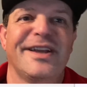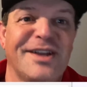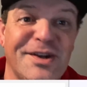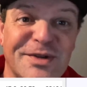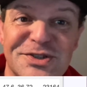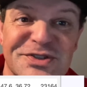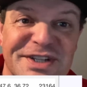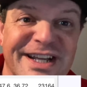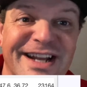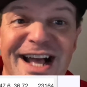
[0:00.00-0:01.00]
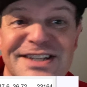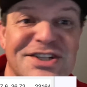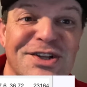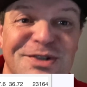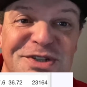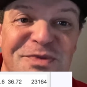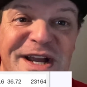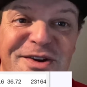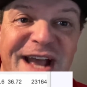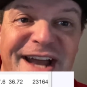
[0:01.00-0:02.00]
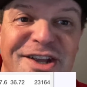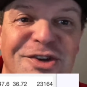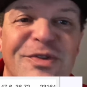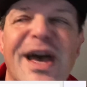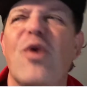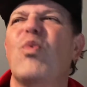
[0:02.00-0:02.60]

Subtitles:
And I know what you're saying. It's a losing record. How do you do that?